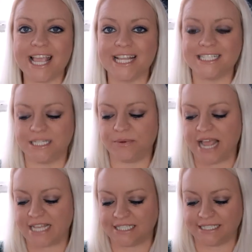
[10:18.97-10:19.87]
and see what it
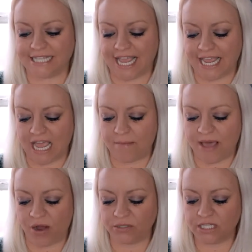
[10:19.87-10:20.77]
has to say
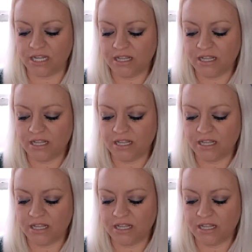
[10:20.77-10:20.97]
about